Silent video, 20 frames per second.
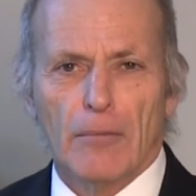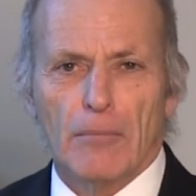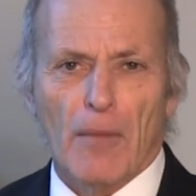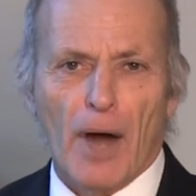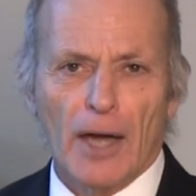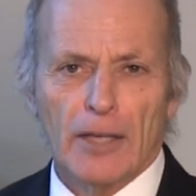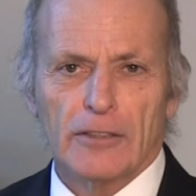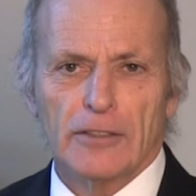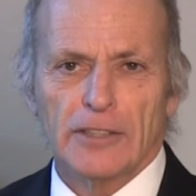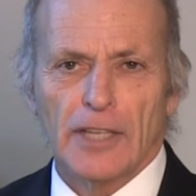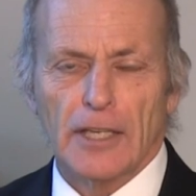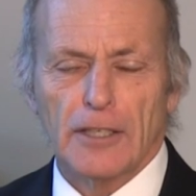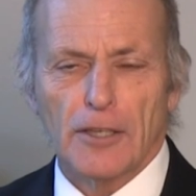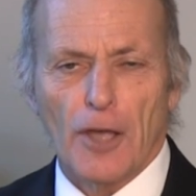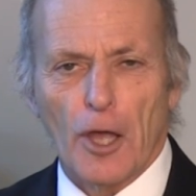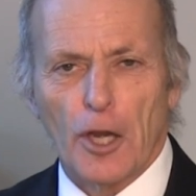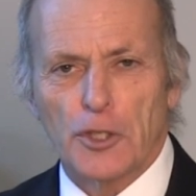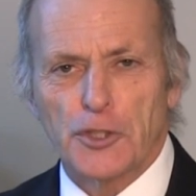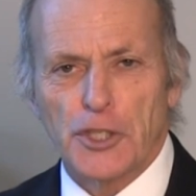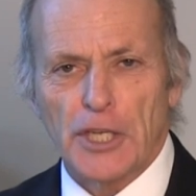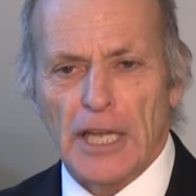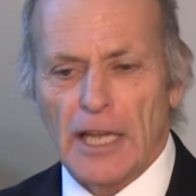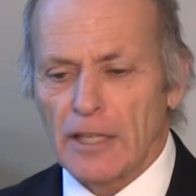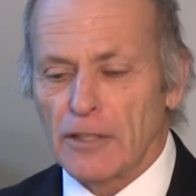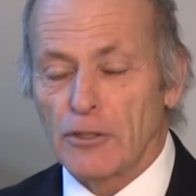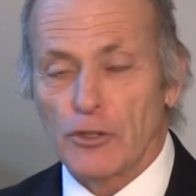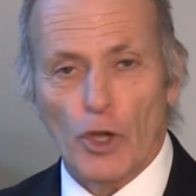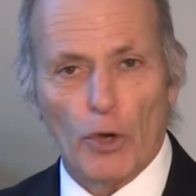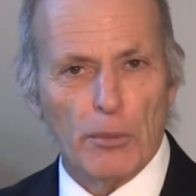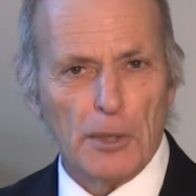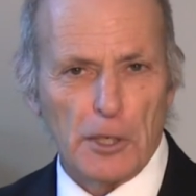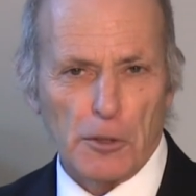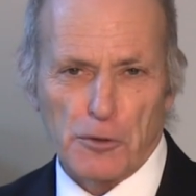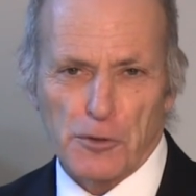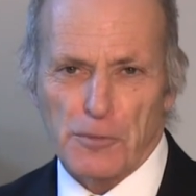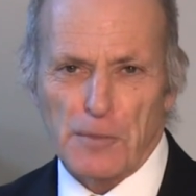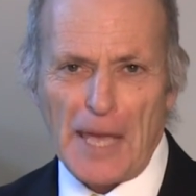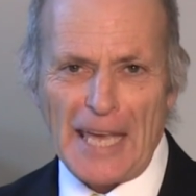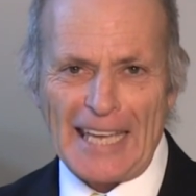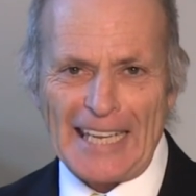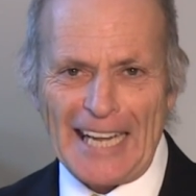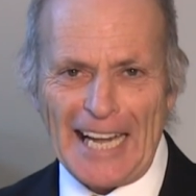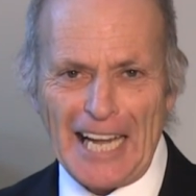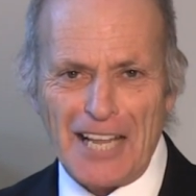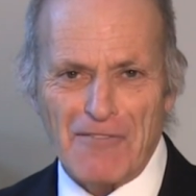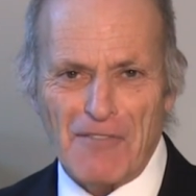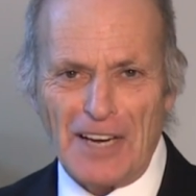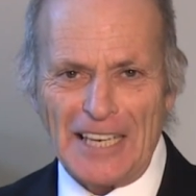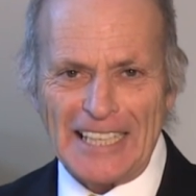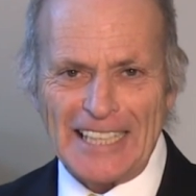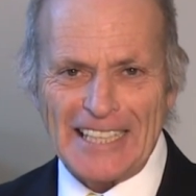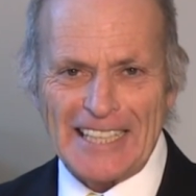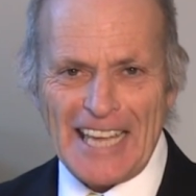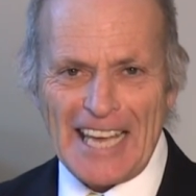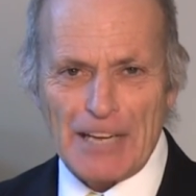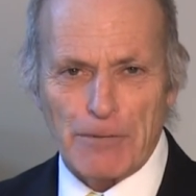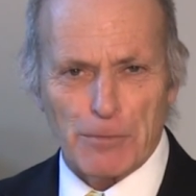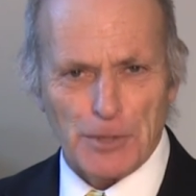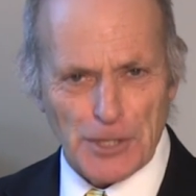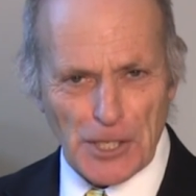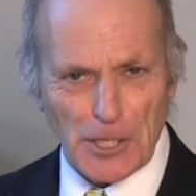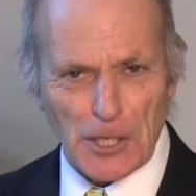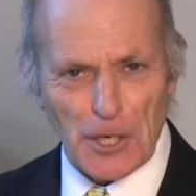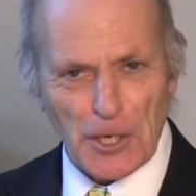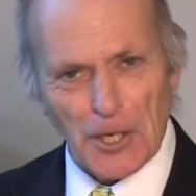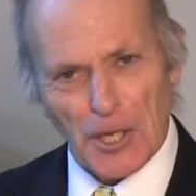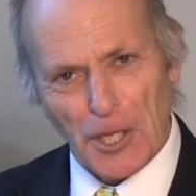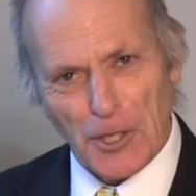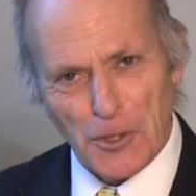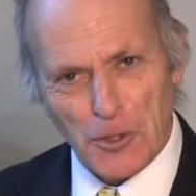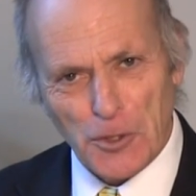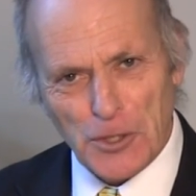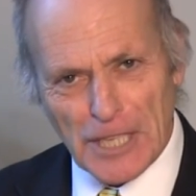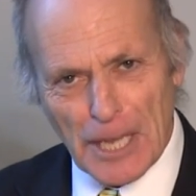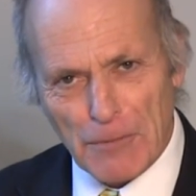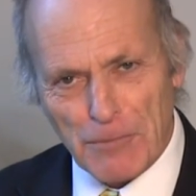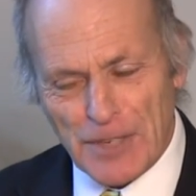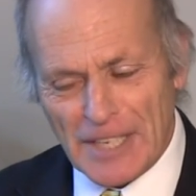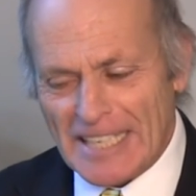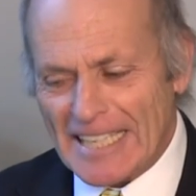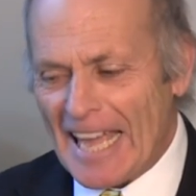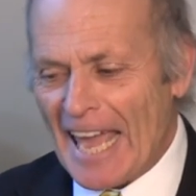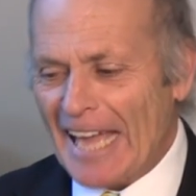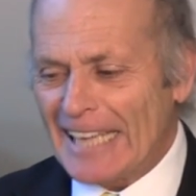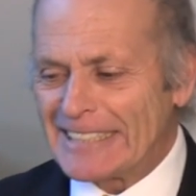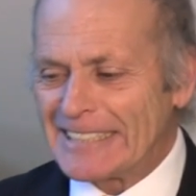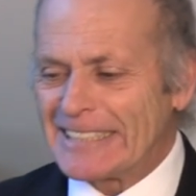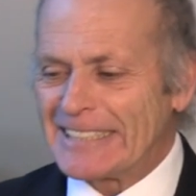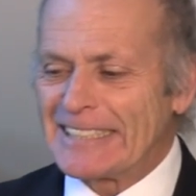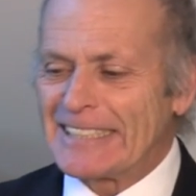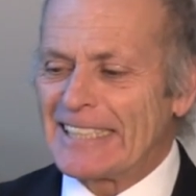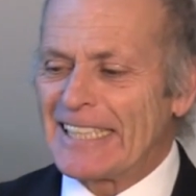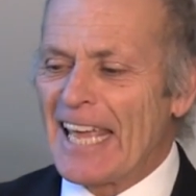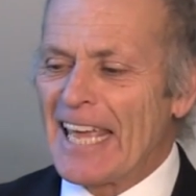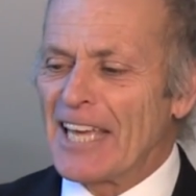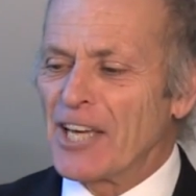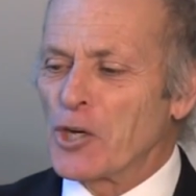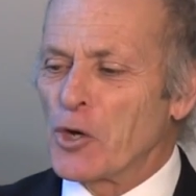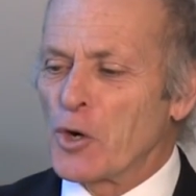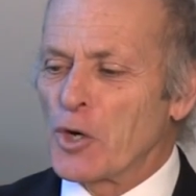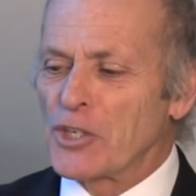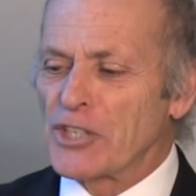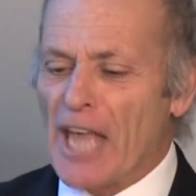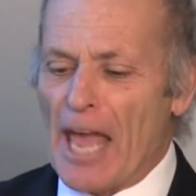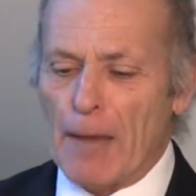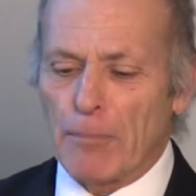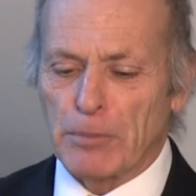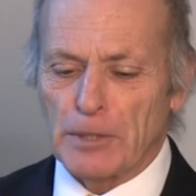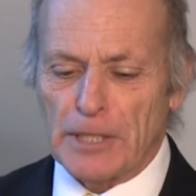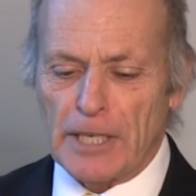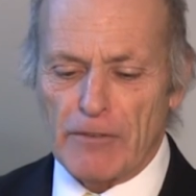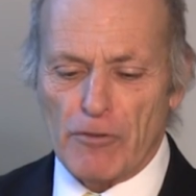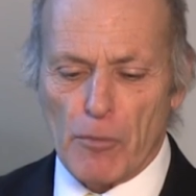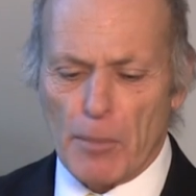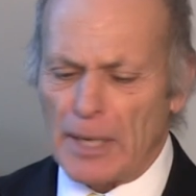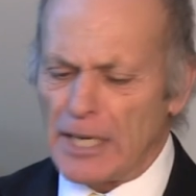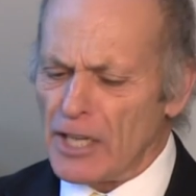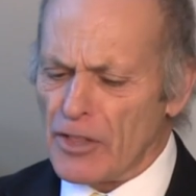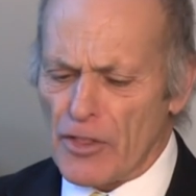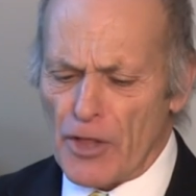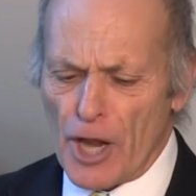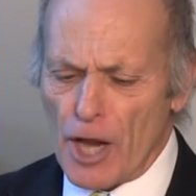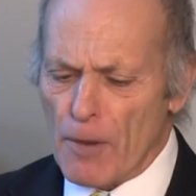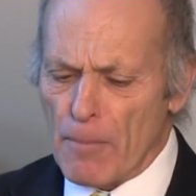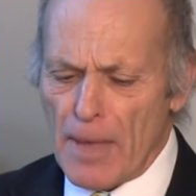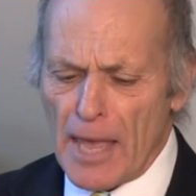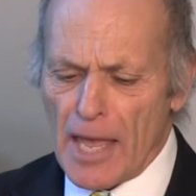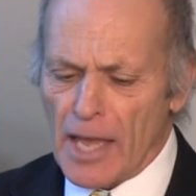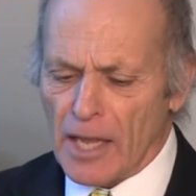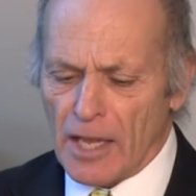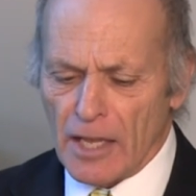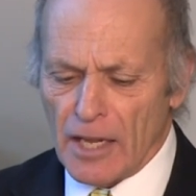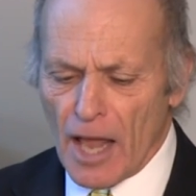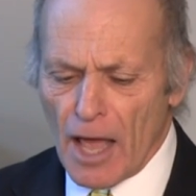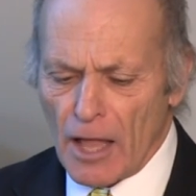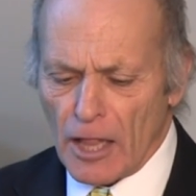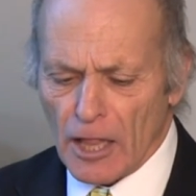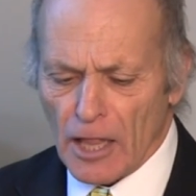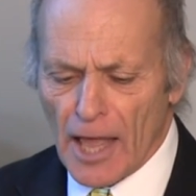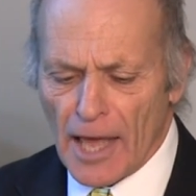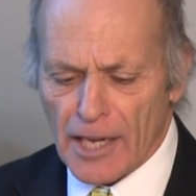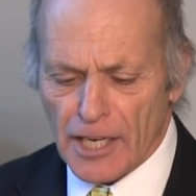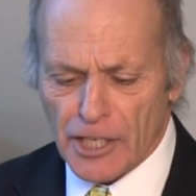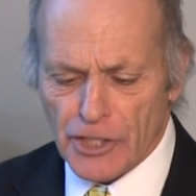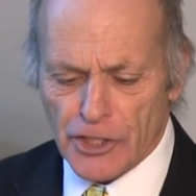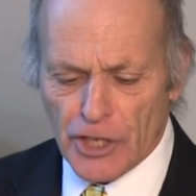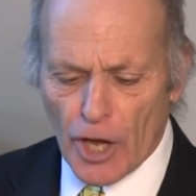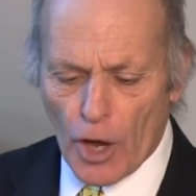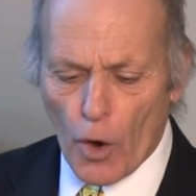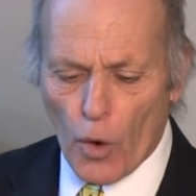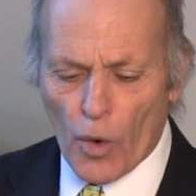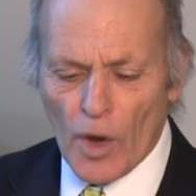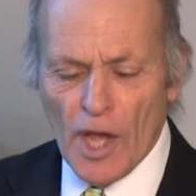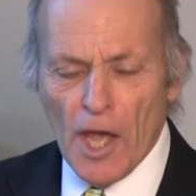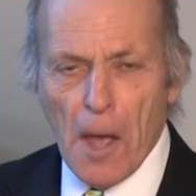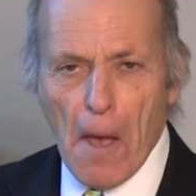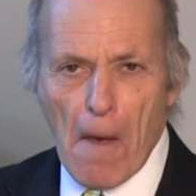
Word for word: Modern technology, and nobody was making any money then, particularly on those empty cans. And today, of course, Apple and everybody, they're making a lot of dough.